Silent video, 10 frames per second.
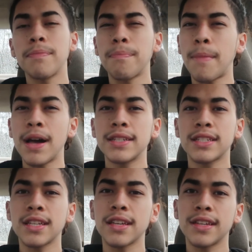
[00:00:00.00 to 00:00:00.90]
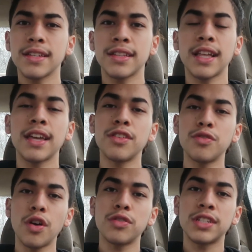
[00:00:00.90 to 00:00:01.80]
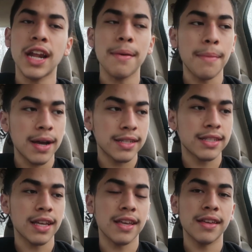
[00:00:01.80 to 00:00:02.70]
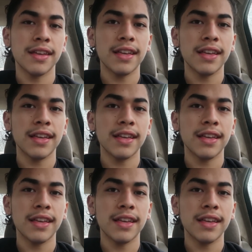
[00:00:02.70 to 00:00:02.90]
mindset. Like, you go to that mindset.